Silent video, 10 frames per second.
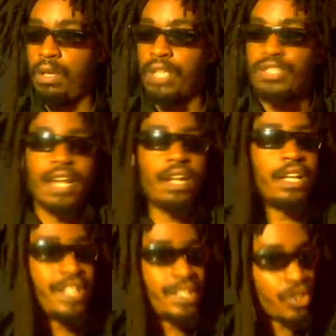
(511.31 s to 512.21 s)
It's
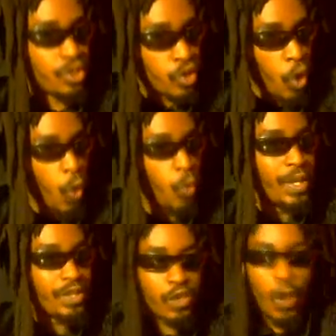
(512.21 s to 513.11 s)
a
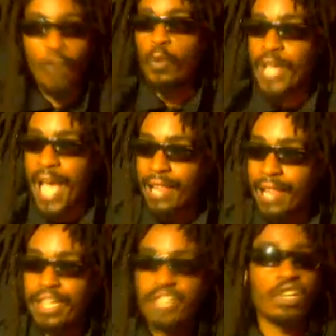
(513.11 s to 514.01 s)
soulful
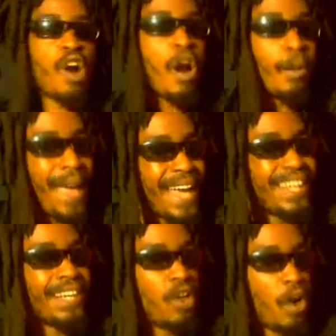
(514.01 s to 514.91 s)
reality. It's a
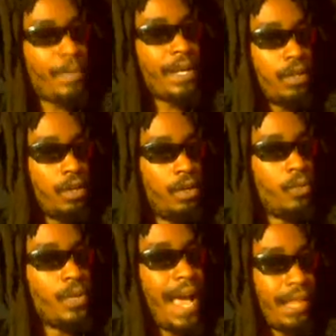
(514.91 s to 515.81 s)
karmic
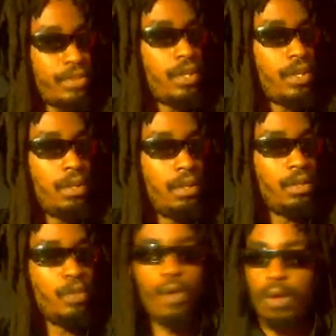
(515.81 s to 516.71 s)
reality.
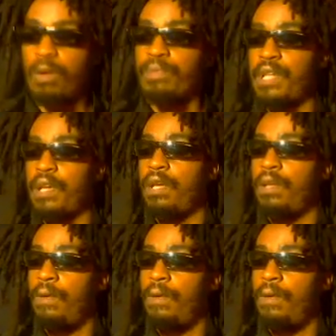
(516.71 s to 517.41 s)
You follow what I'm saying?